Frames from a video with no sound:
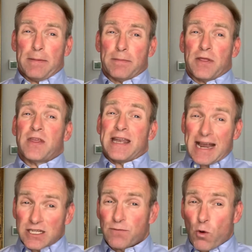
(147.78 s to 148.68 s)
the
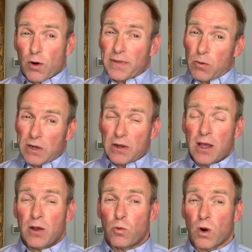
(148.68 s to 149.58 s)
next form that we
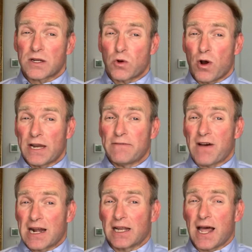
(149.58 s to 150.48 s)
worked on and
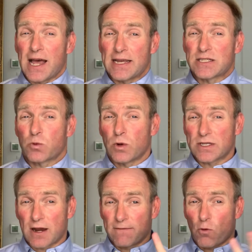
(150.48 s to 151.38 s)
finalized
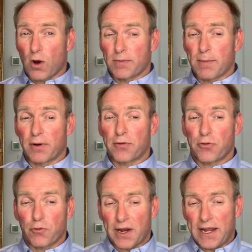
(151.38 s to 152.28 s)
was our form number
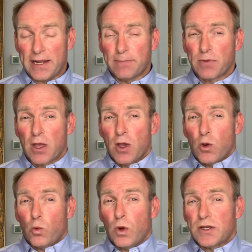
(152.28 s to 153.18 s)
3,
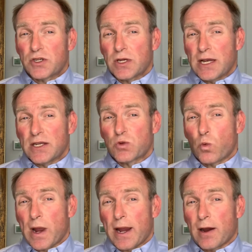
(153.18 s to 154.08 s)
which is
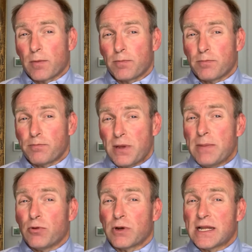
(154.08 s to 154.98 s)
where
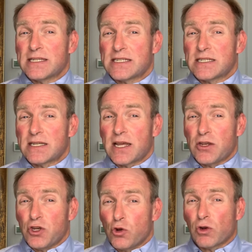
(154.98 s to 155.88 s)
people
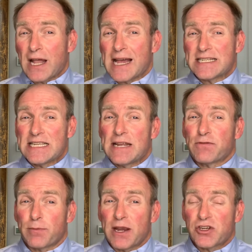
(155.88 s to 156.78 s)
can utilize the
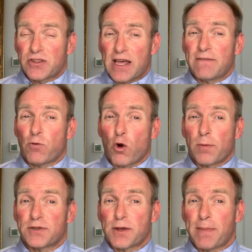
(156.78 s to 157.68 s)
information in that
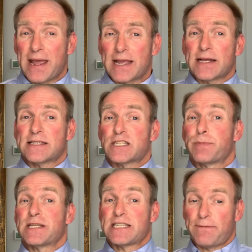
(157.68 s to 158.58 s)
form to make
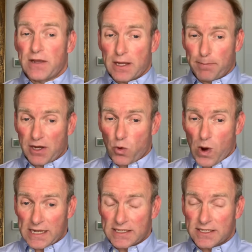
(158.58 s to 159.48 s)
specific
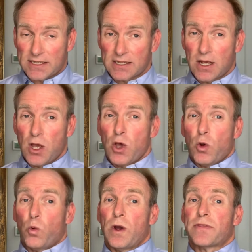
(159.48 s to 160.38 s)
bequests
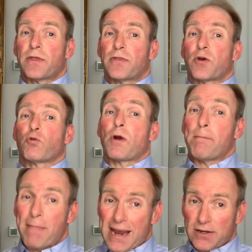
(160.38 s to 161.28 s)
with the
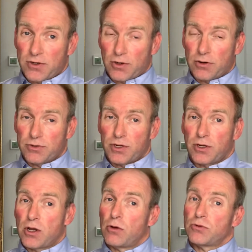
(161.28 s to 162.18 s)
remainder to
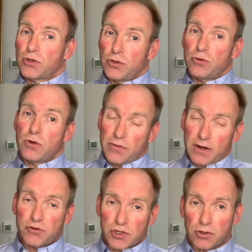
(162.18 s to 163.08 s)
go to
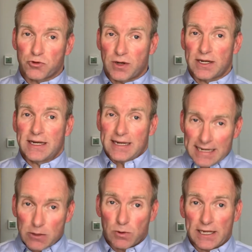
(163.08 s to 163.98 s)
their children
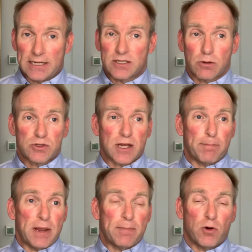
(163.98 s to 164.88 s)
equally. So
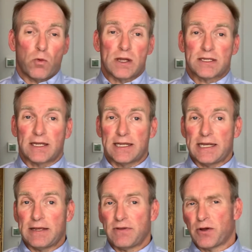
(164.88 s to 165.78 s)
some people want to
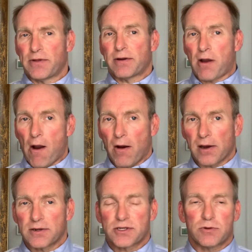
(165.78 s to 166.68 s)
leave, their
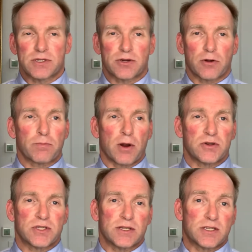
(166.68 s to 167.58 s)
cars to a certain
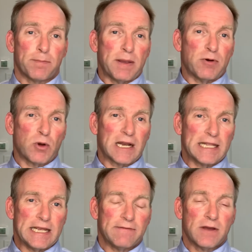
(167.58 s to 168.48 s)
person. Some people want to
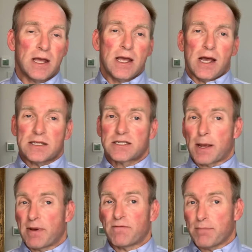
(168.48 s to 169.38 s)
leave a
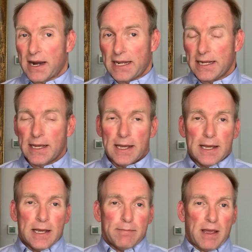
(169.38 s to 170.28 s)
sum of money,
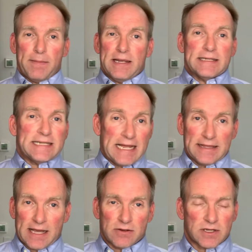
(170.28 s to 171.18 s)
maybe
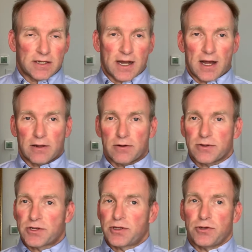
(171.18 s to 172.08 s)

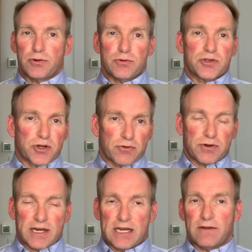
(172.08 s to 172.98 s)
$10,000 to
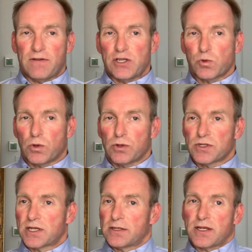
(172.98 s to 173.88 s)
certain
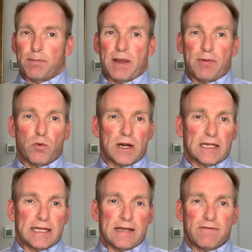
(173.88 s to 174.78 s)
individuals. Some people want to
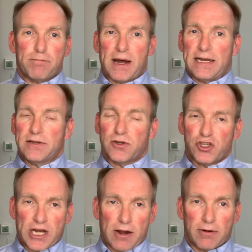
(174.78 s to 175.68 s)
leave money to
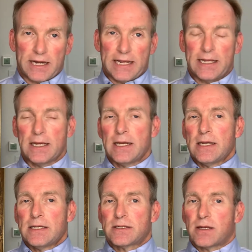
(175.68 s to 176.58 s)
charity
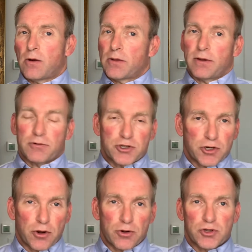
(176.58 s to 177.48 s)
or their
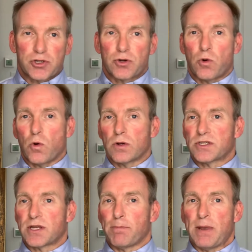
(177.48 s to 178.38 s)
church, or
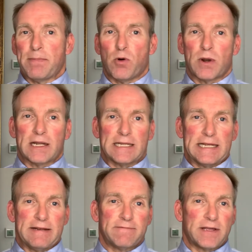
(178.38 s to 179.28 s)
some people want to
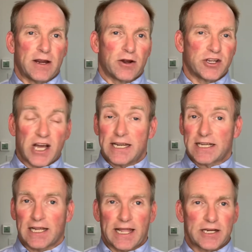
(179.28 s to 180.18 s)
leave their gun
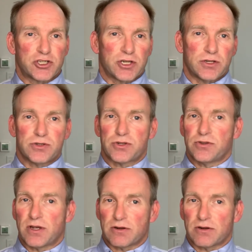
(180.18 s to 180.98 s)
collection to their